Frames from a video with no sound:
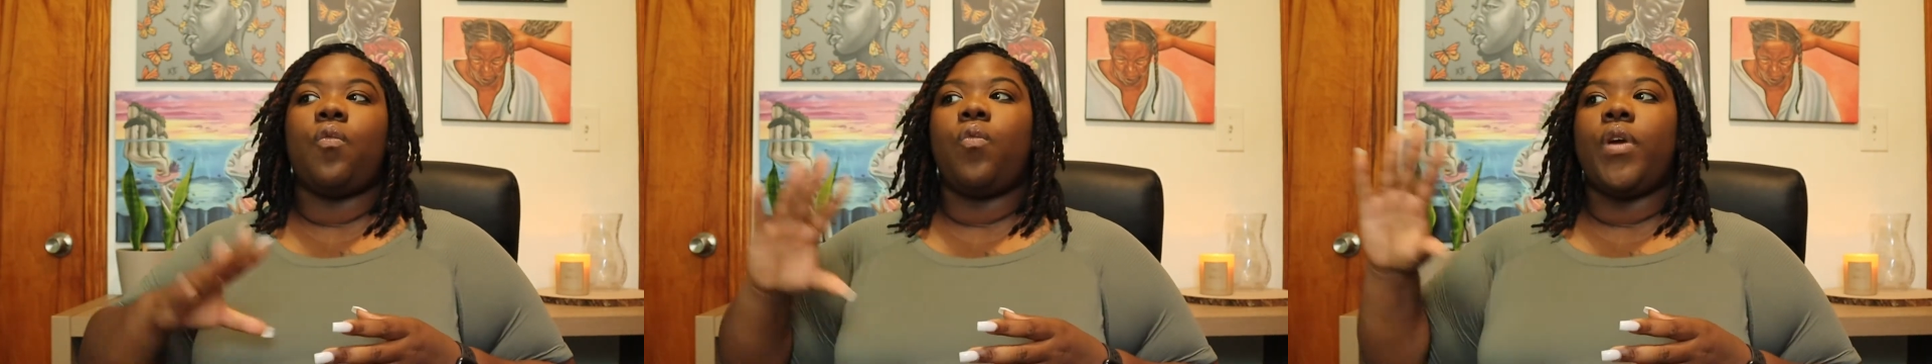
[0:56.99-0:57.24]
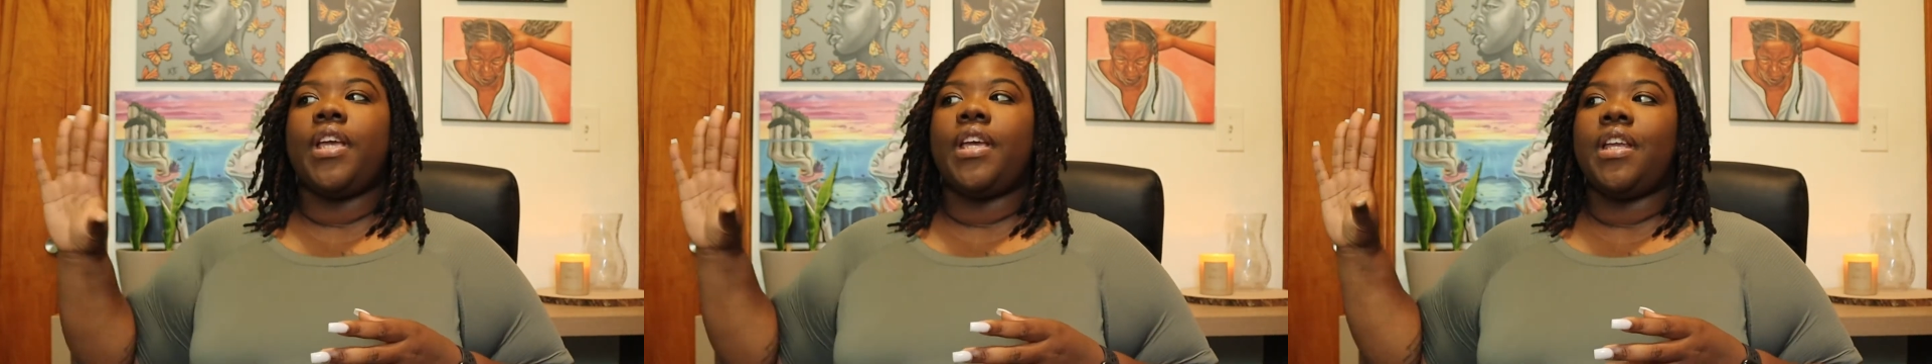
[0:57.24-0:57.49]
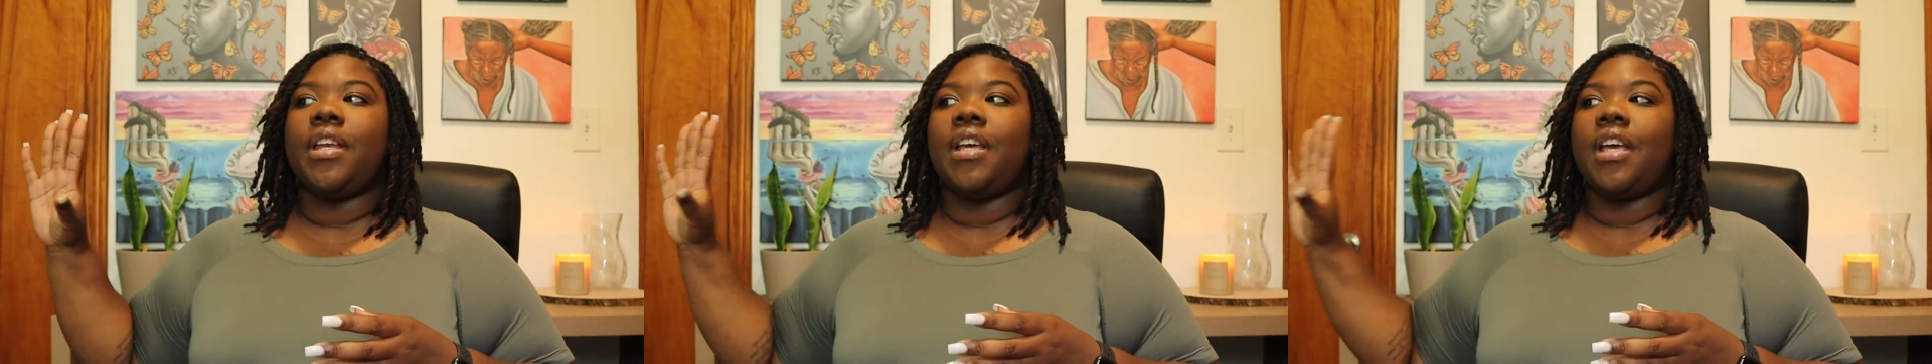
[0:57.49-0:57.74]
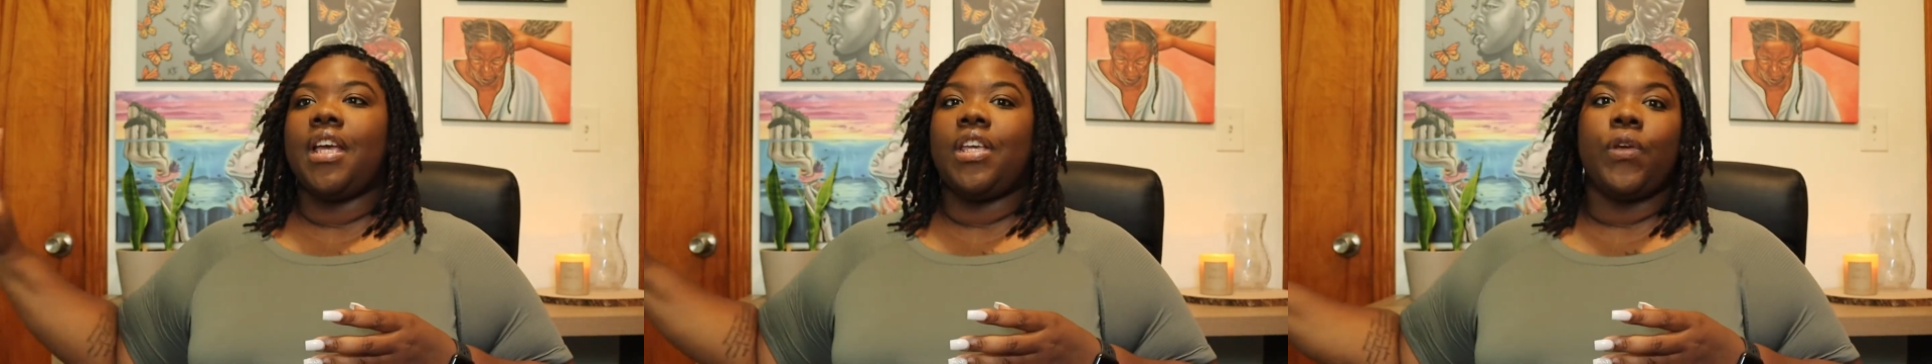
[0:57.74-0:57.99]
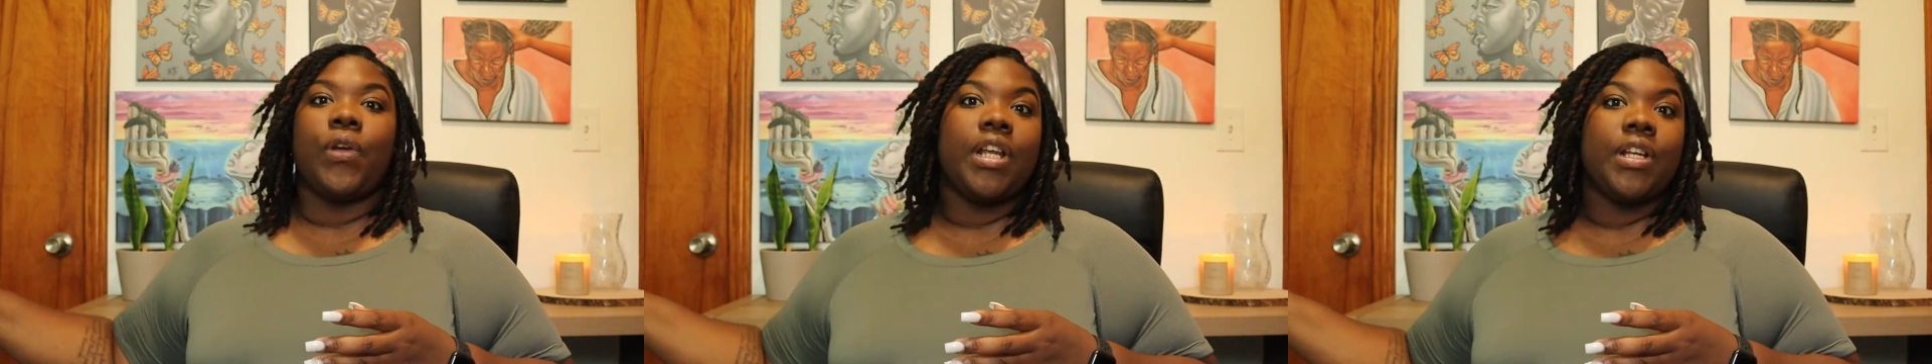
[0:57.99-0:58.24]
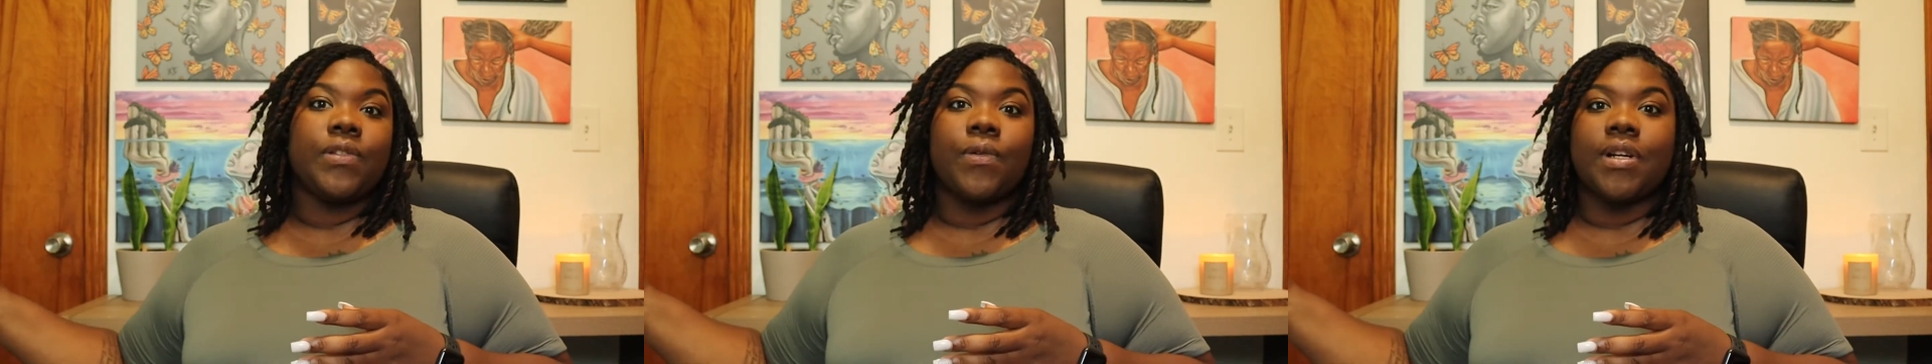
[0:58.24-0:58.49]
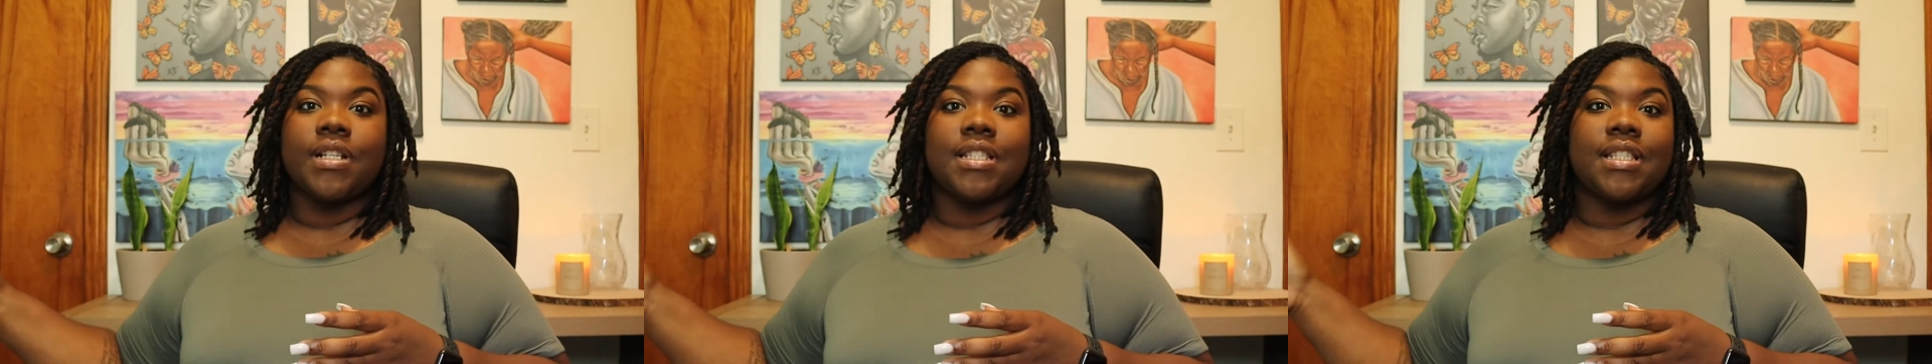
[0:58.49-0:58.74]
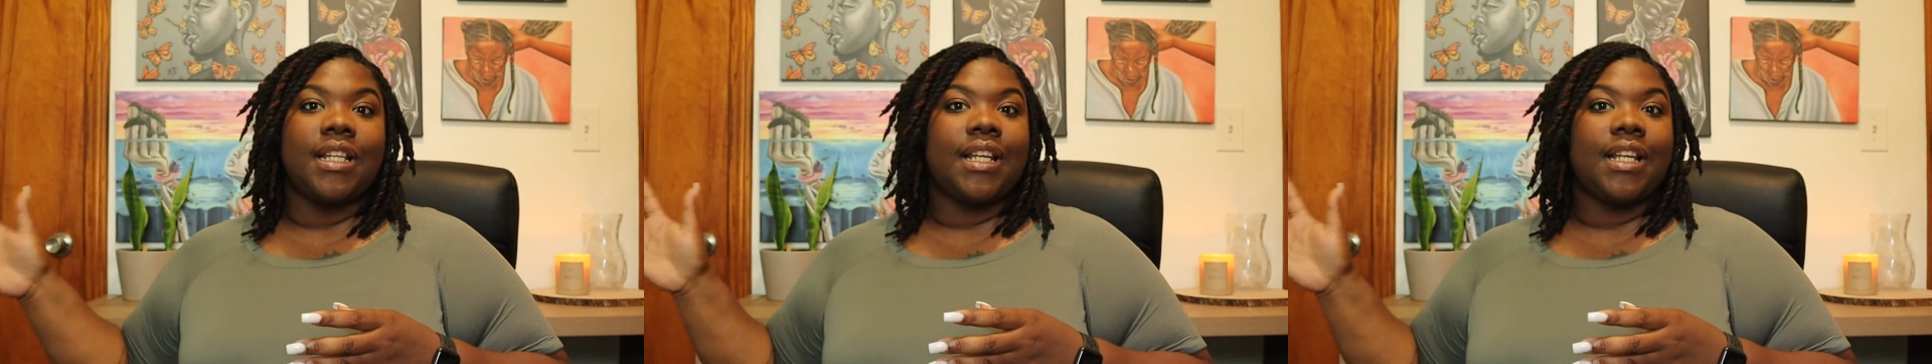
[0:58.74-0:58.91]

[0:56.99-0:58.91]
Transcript: when you're getting towards the